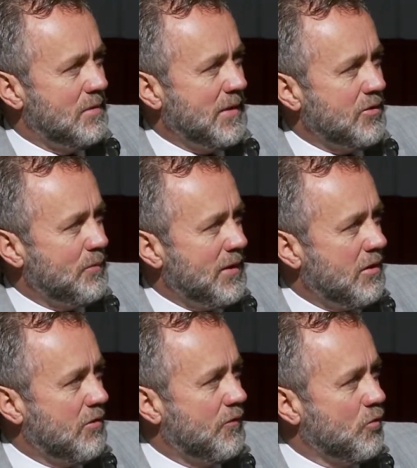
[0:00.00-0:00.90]
about the
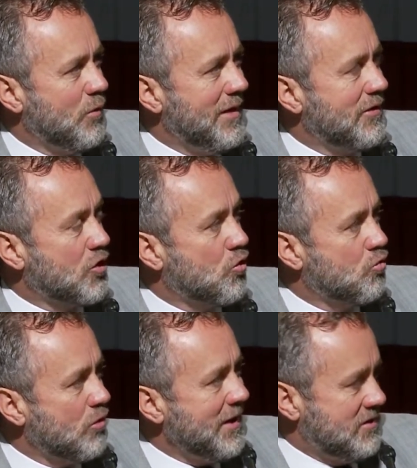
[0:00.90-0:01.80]
powerful way that
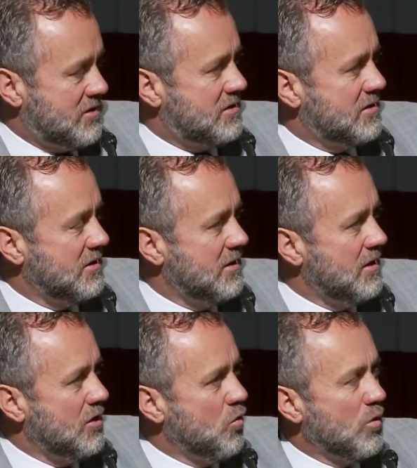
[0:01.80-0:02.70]
Christ
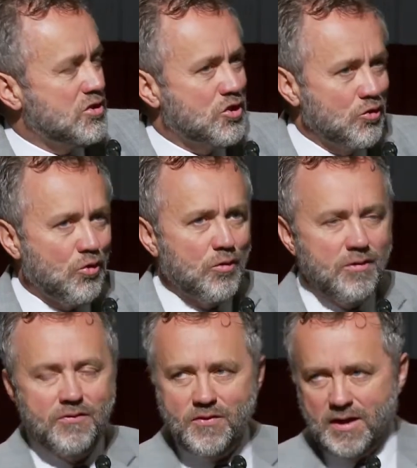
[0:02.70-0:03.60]
was
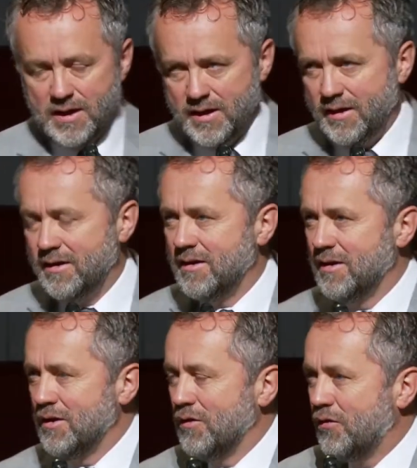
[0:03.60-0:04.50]
glorified
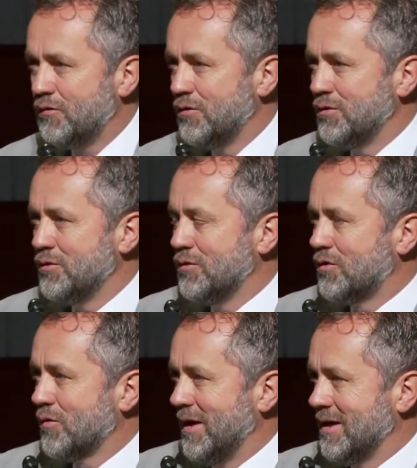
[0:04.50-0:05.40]
through
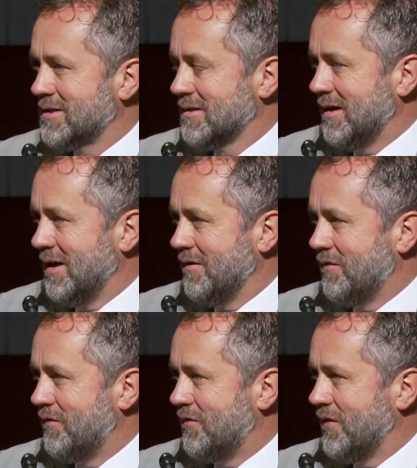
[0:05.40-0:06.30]
Greg's
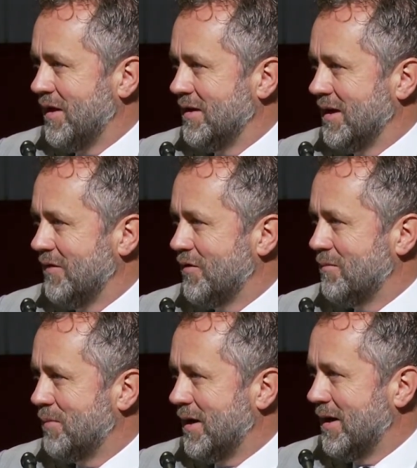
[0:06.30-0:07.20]
life and
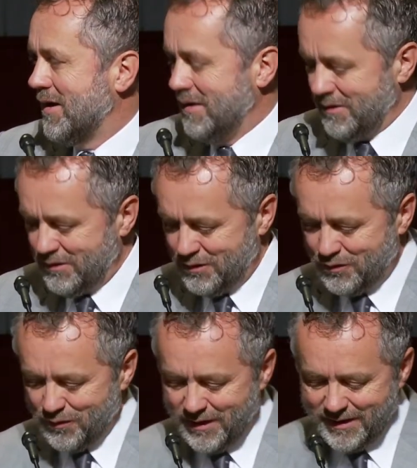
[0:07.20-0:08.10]
even by
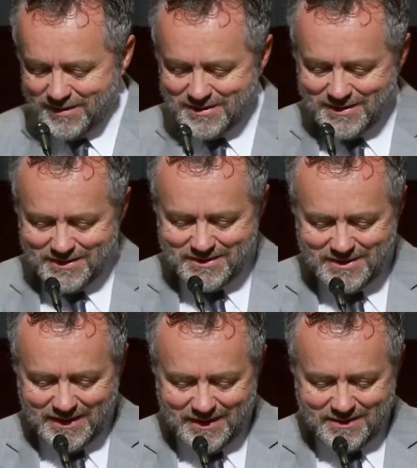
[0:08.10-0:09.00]
Greg's
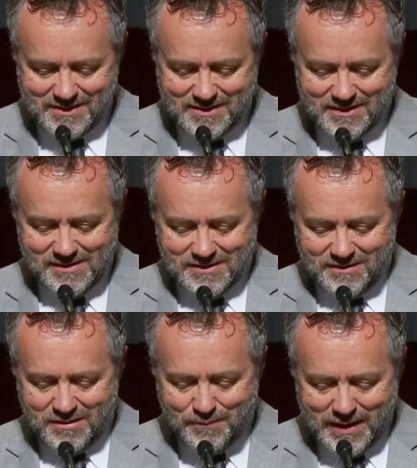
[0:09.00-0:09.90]
death.
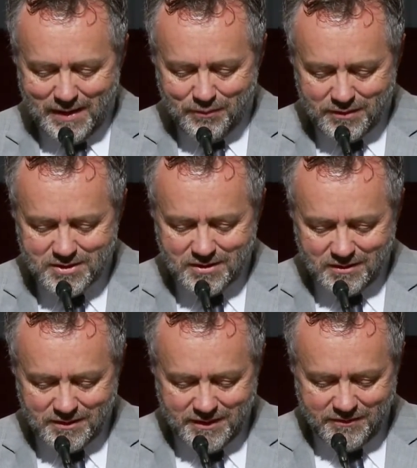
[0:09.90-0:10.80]
The Bible is
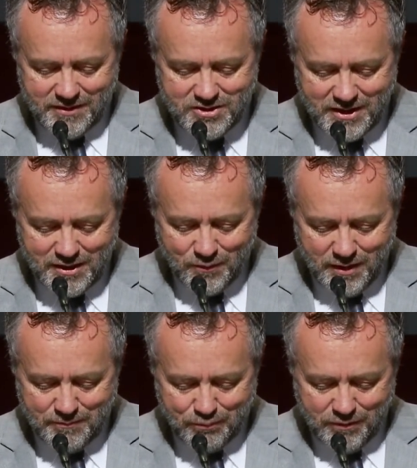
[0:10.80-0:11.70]
clear that
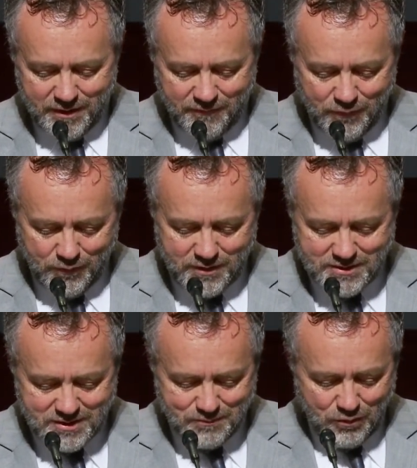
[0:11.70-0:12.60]
genuine prayer
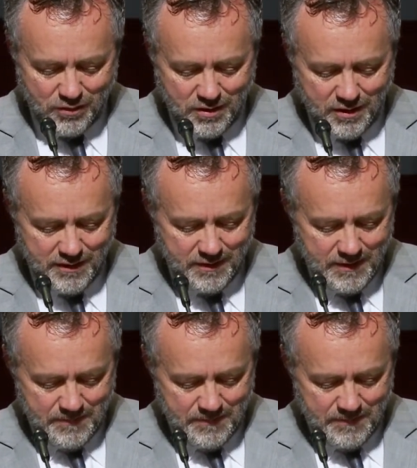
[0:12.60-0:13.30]
focuses more on